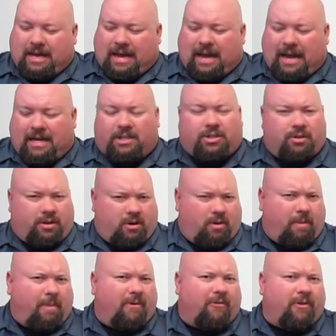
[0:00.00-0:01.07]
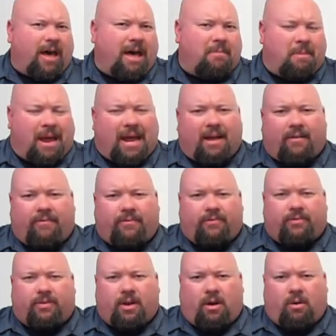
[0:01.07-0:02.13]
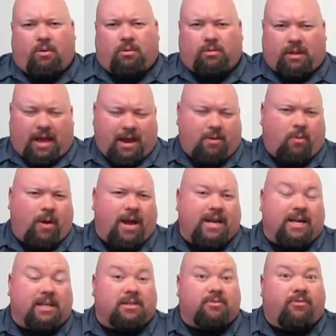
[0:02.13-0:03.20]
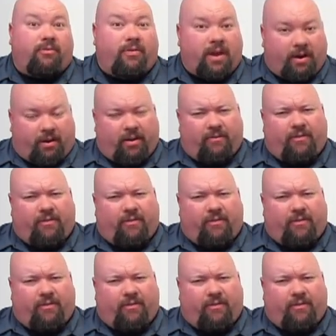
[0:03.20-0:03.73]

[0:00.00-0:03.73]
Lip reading: As you know, I'm a fat man, so lightweight is very,